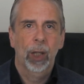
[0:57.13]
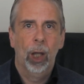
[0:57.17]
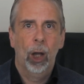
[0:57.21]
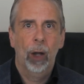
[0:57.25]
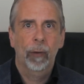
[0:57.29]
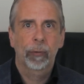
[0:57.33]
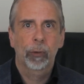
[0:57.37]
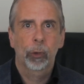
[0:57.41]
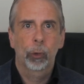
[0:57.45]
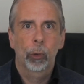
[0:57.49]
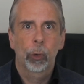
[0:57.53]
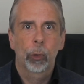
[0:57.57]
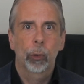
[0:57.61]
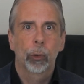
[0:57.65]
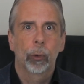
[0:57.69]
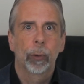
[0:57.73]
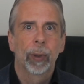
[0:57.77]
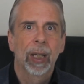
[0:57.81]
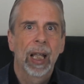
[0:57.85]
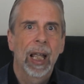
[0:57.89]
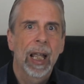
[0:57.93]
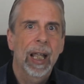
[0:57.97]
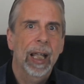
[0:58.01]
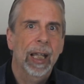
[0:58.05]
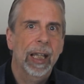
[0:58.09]
After
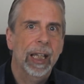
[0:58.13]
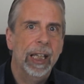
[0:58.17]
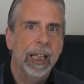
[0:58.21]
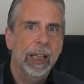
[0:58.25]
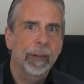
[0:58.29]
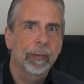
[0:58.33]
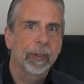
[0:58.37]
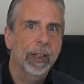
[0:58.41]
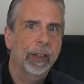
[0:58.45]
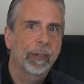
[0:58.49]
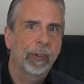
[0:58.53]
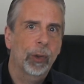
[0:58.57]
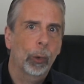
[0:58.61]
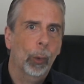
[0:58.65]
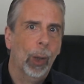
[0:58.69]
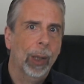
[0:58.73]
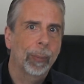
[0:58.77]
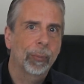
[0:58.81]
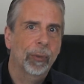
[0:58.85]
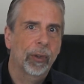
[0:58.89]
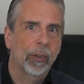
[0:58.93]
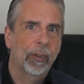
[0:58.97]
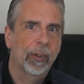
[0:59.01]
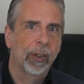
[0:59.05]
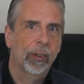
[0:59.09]
all, even if you
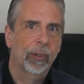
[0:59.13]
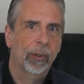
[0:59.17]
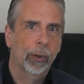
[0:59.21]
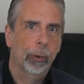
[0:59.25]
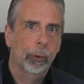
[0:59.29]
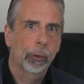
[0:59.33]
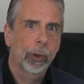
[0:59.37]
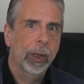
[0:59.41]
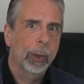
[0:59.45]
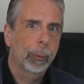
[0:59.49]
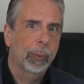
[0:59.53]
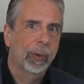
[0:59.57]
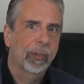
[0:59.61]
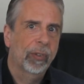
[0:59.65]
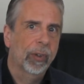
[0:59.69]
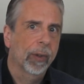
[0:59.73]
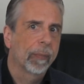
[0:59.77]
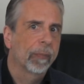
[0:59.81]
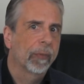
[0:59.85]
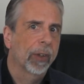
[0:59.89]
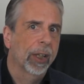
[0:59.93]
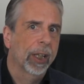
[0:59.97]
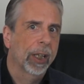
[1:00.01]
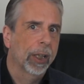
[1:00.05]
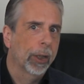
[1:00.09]
aim to disagree with
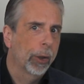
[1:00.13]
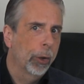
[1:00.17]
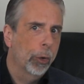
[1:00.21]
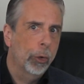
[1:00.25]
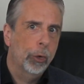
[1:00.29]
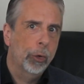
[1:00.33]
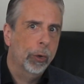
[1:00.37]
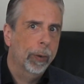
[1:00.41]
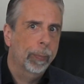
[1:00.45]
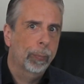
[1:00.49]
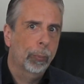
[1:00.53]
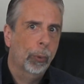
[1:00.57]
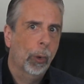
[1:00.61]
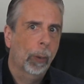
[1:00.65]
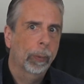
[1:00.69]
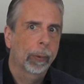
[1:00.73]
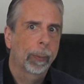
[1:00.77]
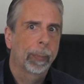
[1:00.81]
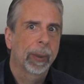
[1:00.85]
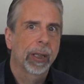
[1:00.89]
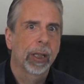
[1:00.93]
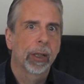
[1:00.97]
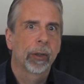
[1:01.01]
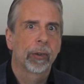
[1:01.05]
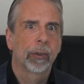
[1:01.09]
something, you should
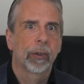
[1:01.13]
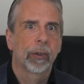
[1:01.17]
probably